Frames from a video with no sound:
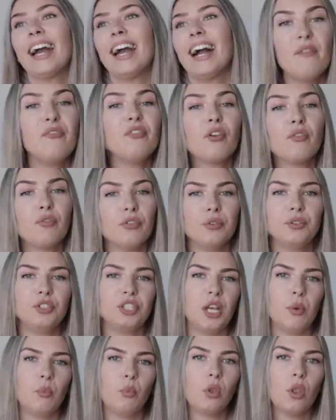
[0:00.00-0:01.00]
every cruise
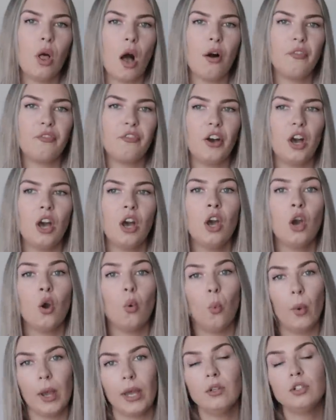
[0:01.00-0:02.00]
ship will offer
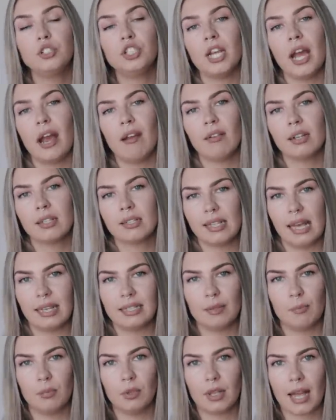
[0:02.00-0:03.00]
wheelchair
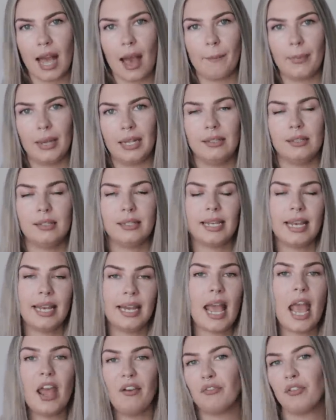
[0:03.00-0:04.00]
accessible cabins
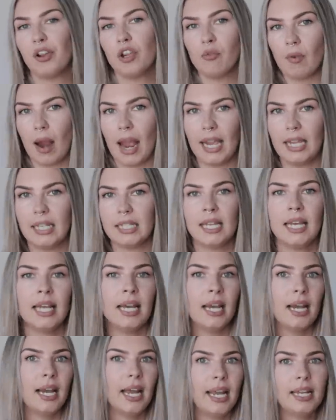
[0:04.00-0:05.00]
in every grade,
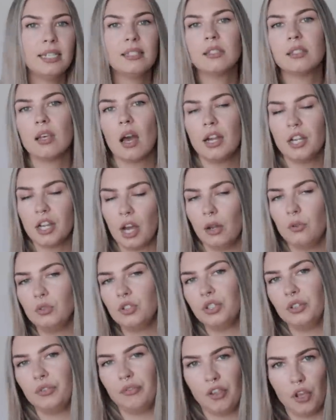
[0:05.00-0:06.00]
inside,
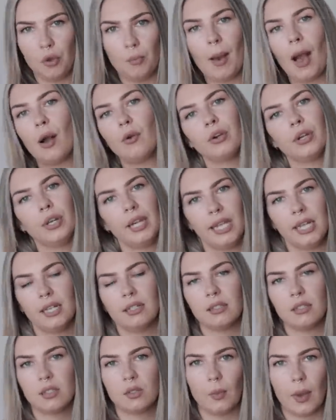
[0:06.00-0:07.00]
ocean view, balcony
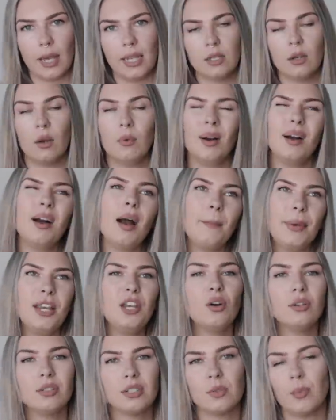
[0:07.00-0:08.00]
and suite. Oh, well, I mean,
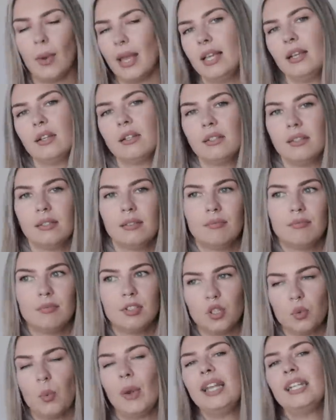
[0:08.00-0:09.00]
not suite, because
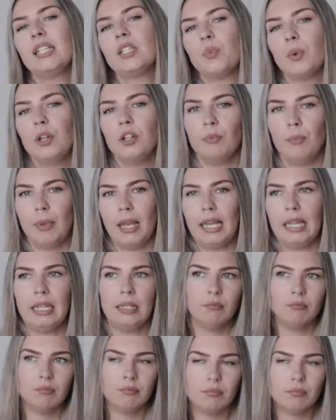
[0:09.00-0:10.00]
suites will be